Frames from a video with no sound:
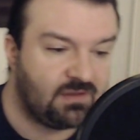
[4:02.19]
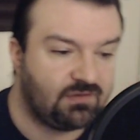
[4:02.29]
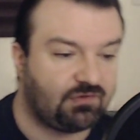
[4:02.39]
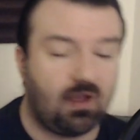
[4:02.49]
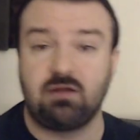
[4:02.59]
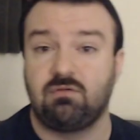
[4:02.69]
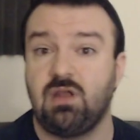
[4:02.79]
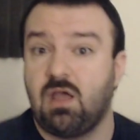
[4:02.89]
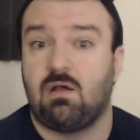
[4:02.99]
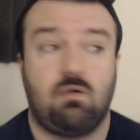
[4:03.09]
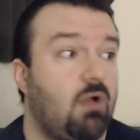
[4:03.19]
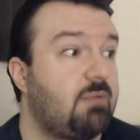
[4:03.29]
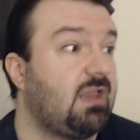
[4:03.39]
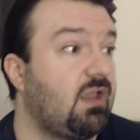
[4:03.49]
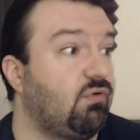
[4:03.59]
So I don't know. I
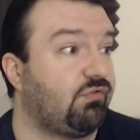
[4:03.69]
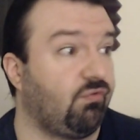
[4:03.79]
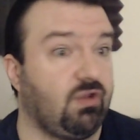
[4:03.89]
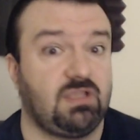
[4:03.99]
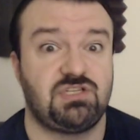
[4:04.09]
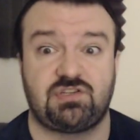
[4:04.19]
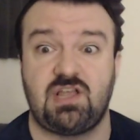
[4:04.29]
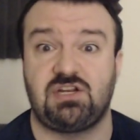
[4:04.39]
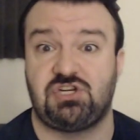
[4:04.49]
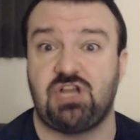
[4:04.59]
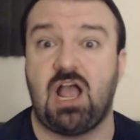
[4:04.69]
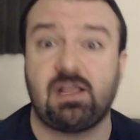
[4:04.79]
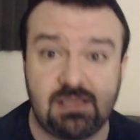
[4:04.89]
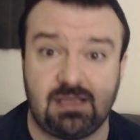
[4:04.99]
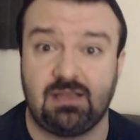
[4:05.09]
mean, it was really just kind of
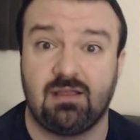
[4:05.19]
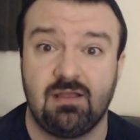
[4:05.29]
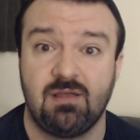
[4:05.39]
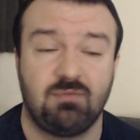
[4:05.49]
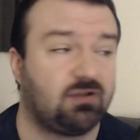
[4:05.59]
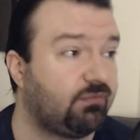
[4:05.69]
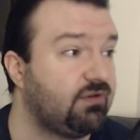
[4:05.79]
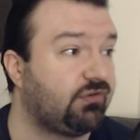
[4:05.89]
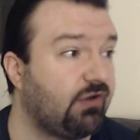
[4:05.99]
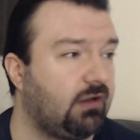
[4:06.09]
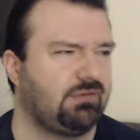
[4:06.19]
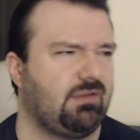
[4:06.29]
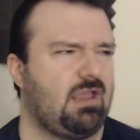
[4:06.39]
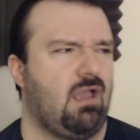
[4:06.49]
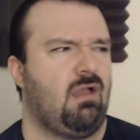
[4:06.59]
shocking because when you saw this, you're
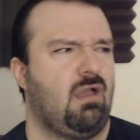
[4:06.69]
like,